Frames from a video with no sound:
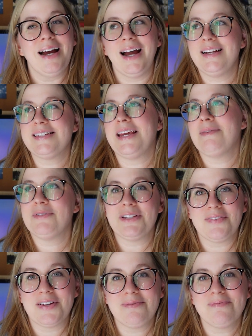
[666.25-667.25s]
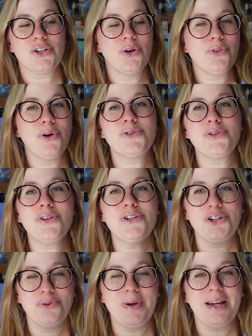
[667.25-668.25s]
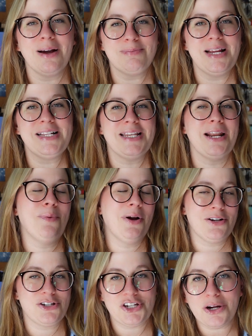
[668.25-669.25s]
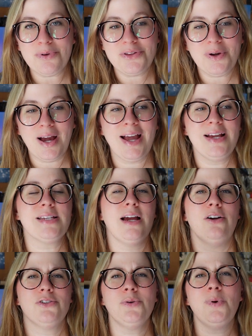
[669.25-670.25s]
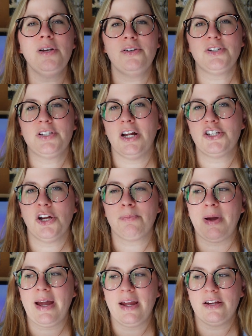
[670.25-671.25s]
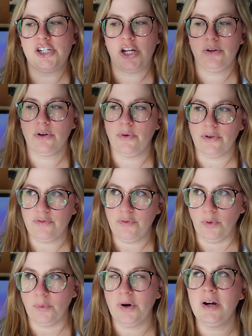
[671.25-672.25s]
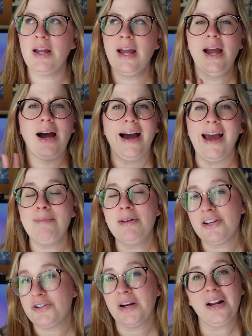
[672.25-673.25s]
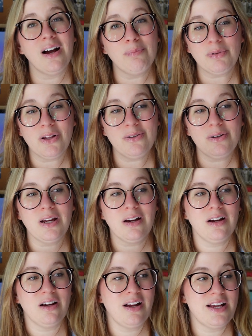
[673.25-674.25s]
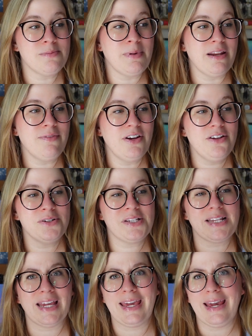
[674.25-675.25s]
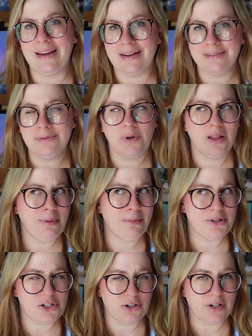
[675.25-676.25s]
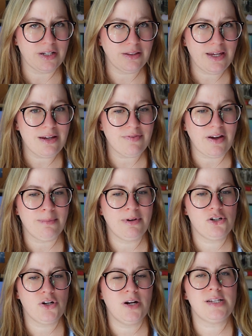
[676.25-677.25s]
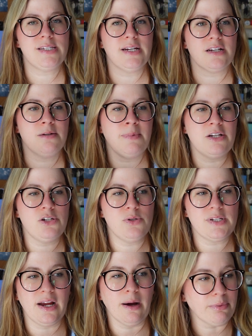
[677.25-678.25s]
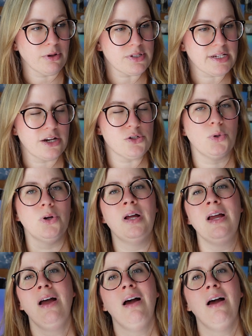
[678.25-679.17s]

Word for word: I just can't believe it. So those are the two big updates that I wanted to share with you guys. I also want to just touch on my channel going forward. I'm going to try to upload uh, as many videos as I can while I'm on maternity leave. I'm going to try to stick to my Tuesday upload schedule.